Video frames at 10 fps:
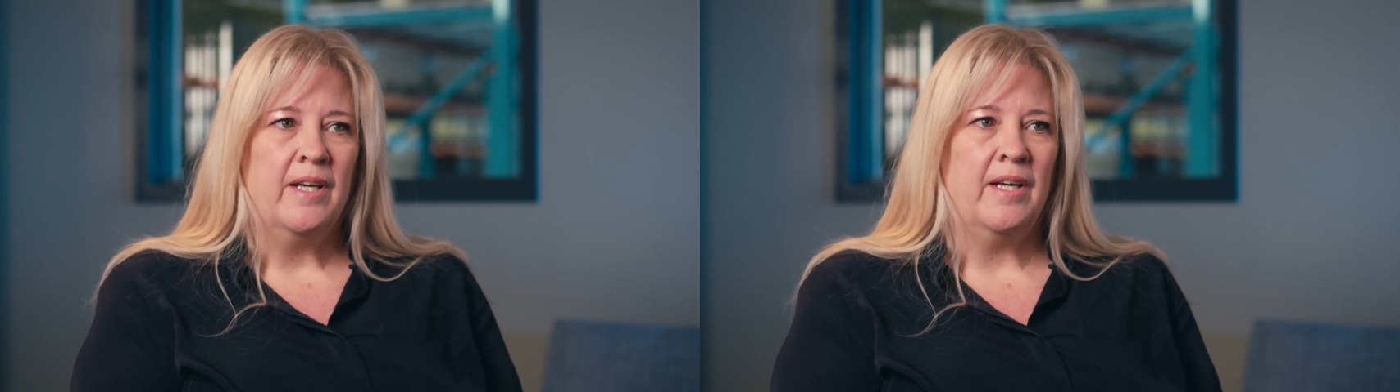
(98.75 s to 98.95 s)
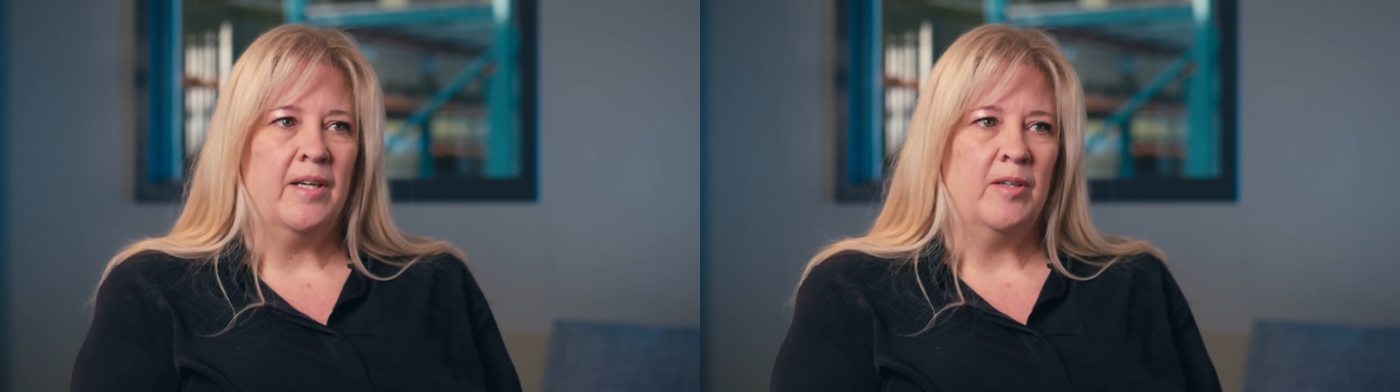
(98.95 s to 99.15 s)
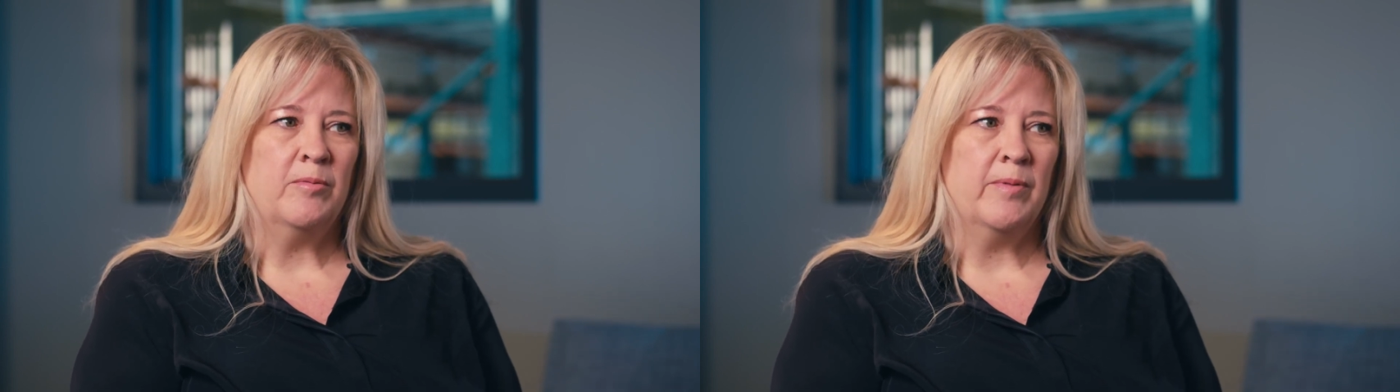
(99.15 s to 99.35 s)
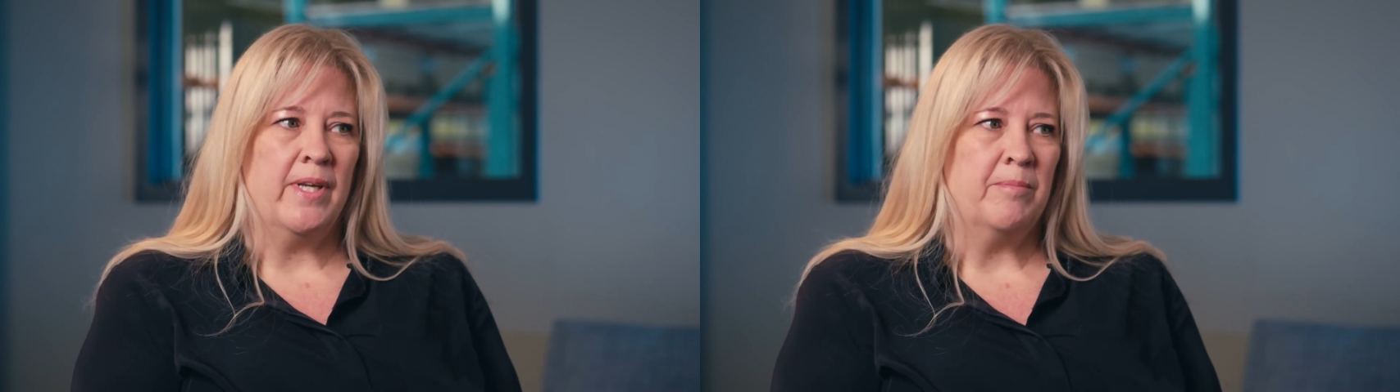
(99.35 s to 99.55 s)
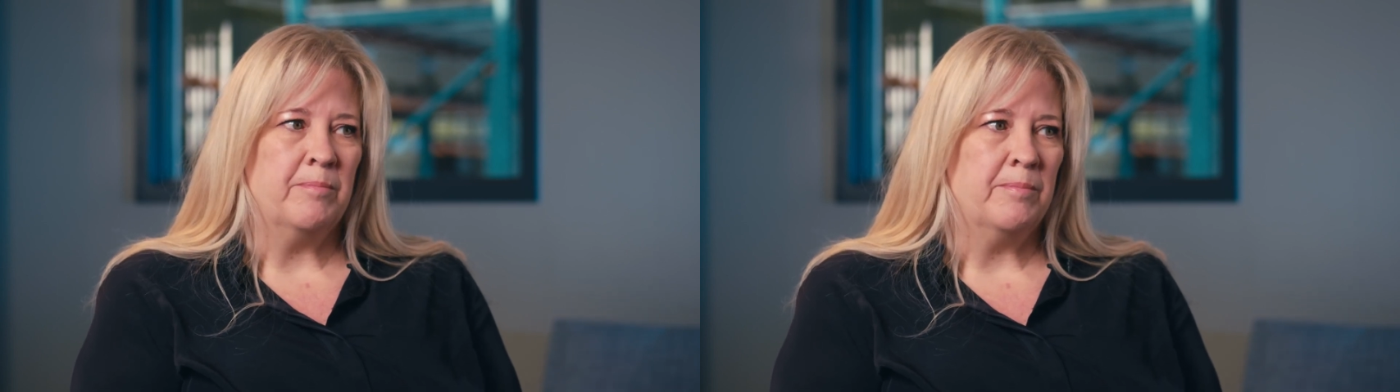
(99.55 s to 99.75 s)
where
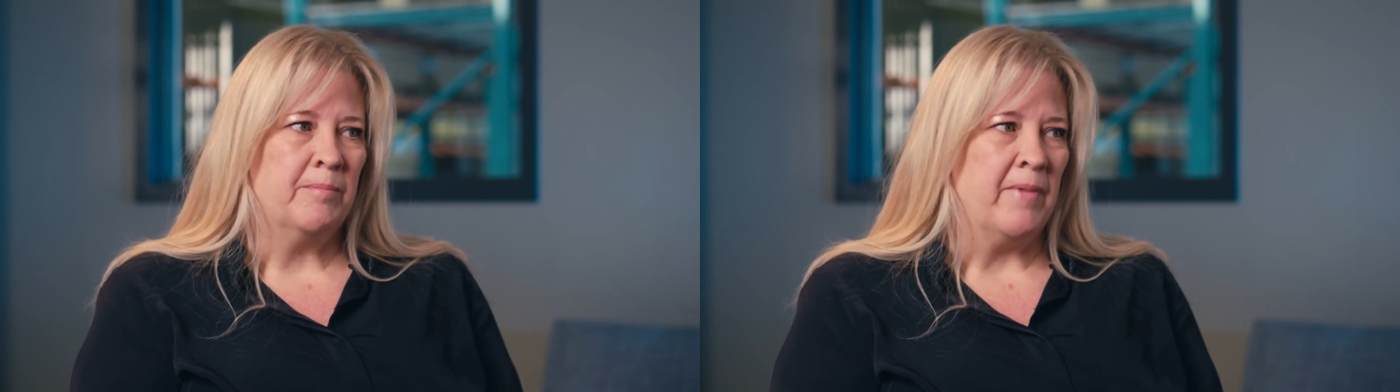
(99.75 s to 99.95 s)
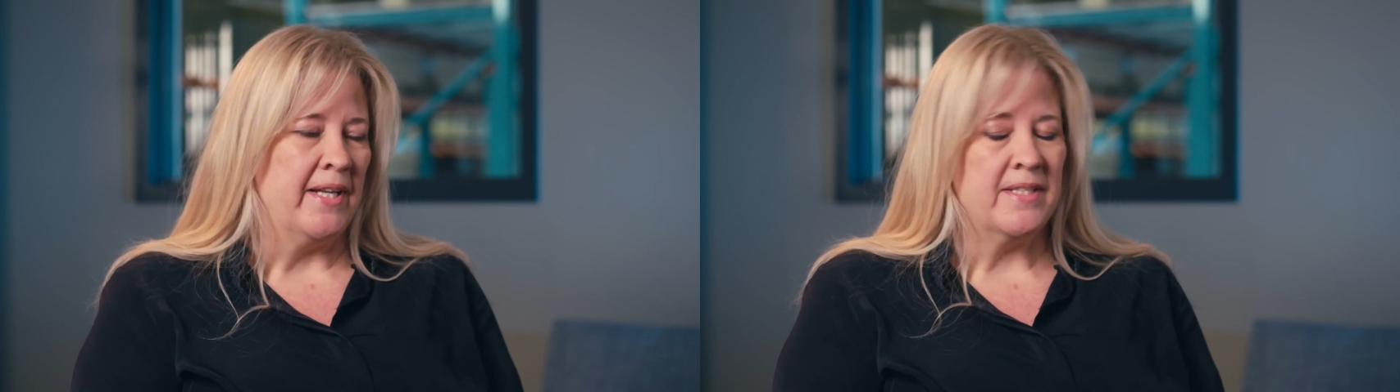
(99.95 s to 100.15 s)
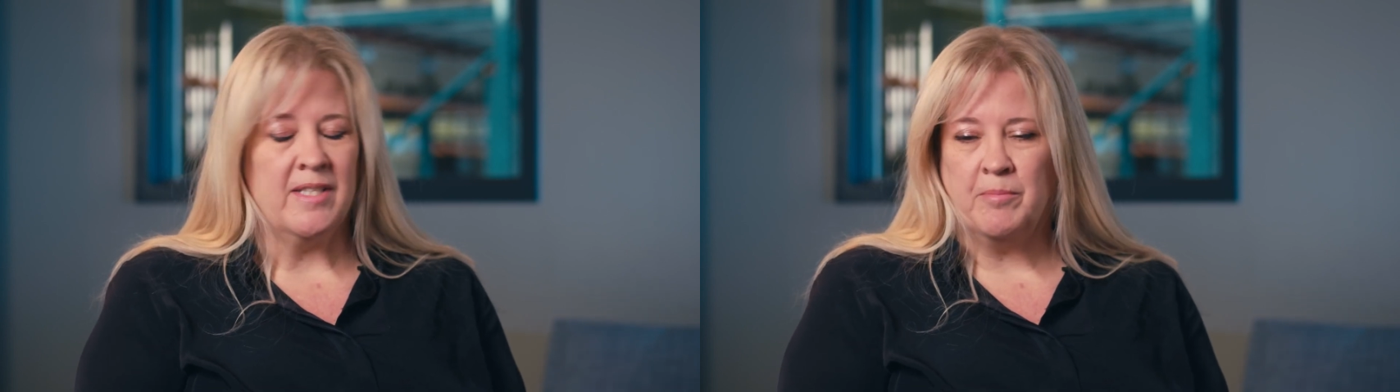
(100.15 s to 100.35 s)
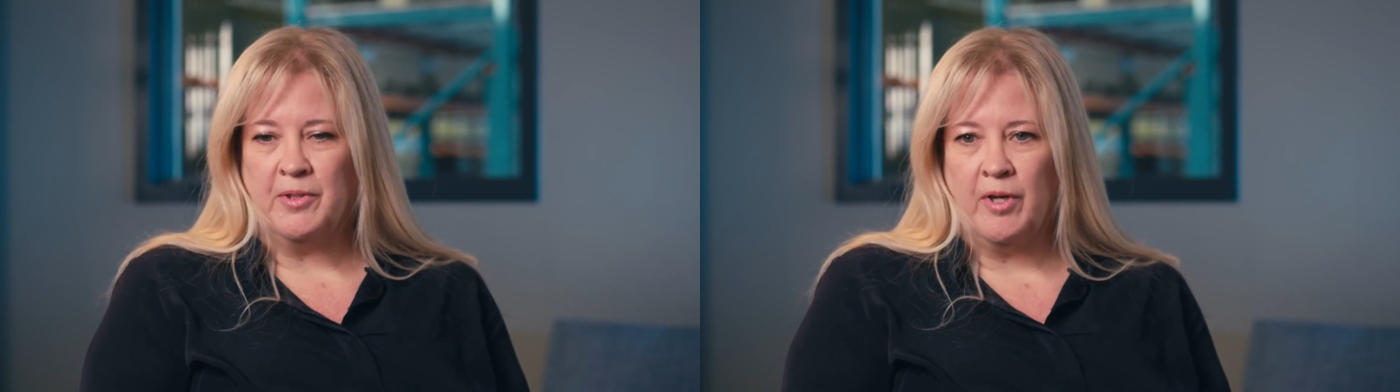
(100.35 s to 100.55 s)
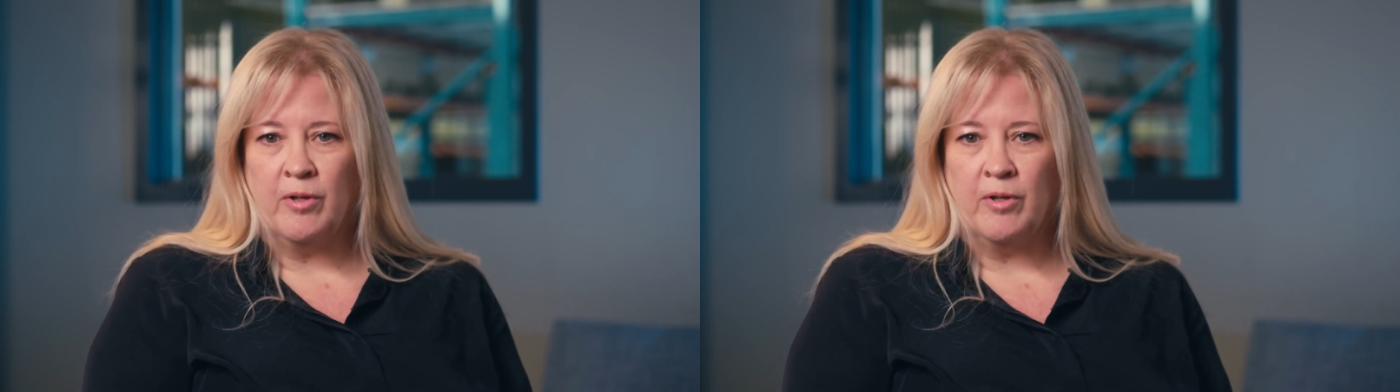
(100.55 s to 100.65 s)
we might assemble